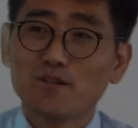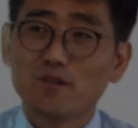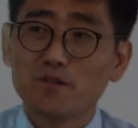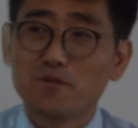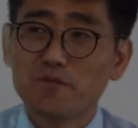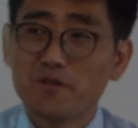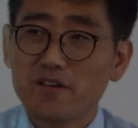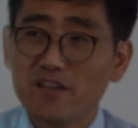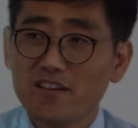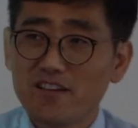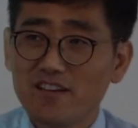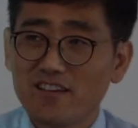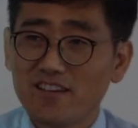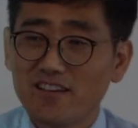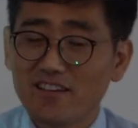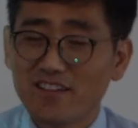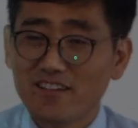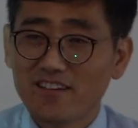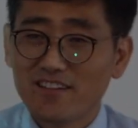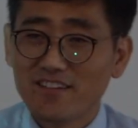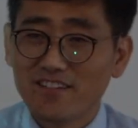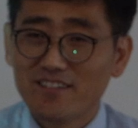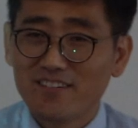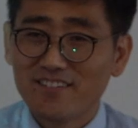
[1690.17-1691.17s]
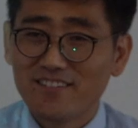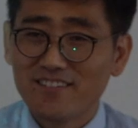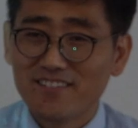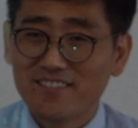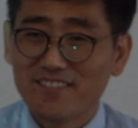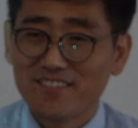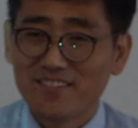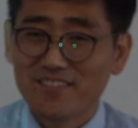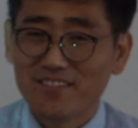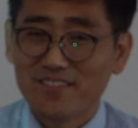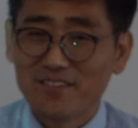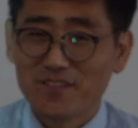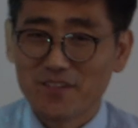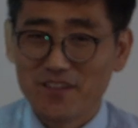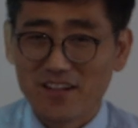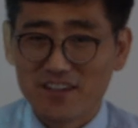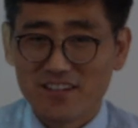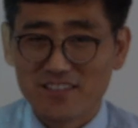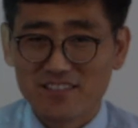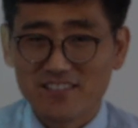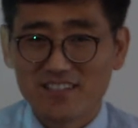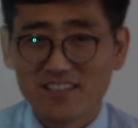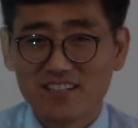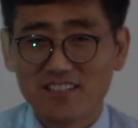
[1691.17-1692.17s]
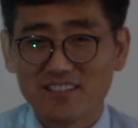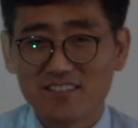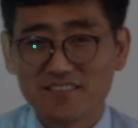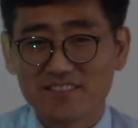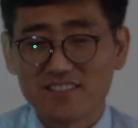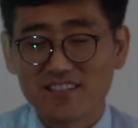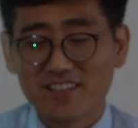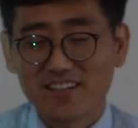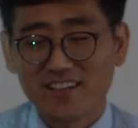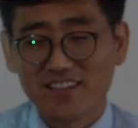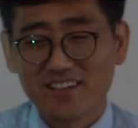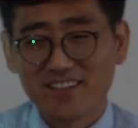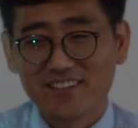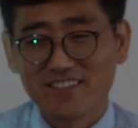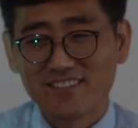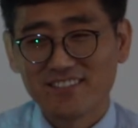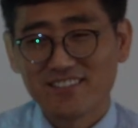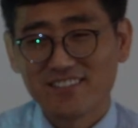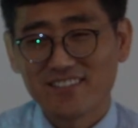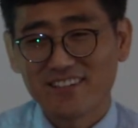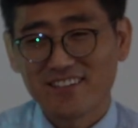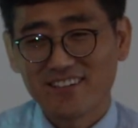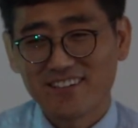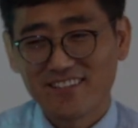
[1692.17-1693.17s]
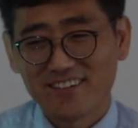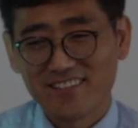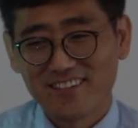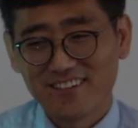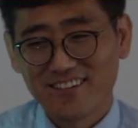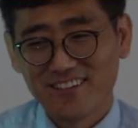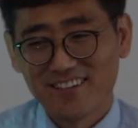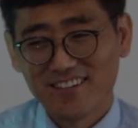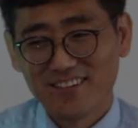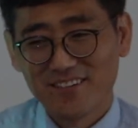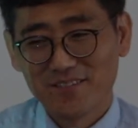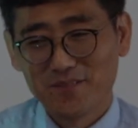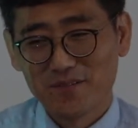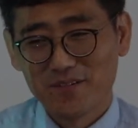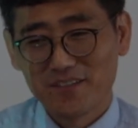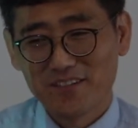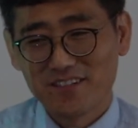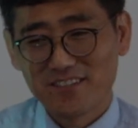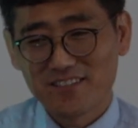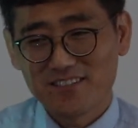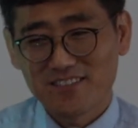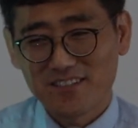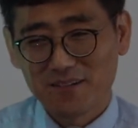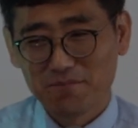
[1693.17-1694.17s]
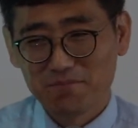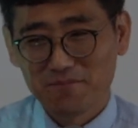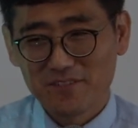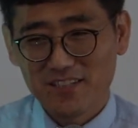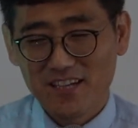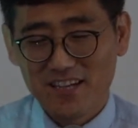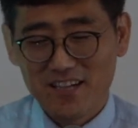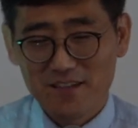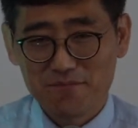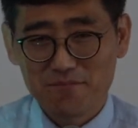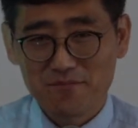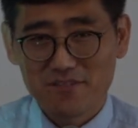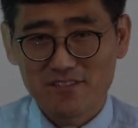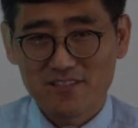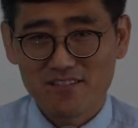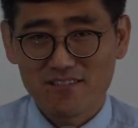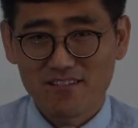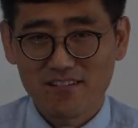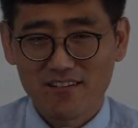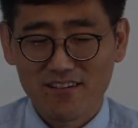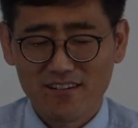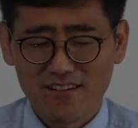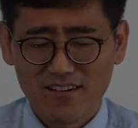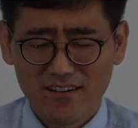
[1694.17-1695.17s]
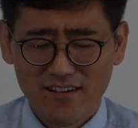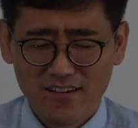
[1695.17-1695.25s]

Lord, we look at ourselves and we are sometimes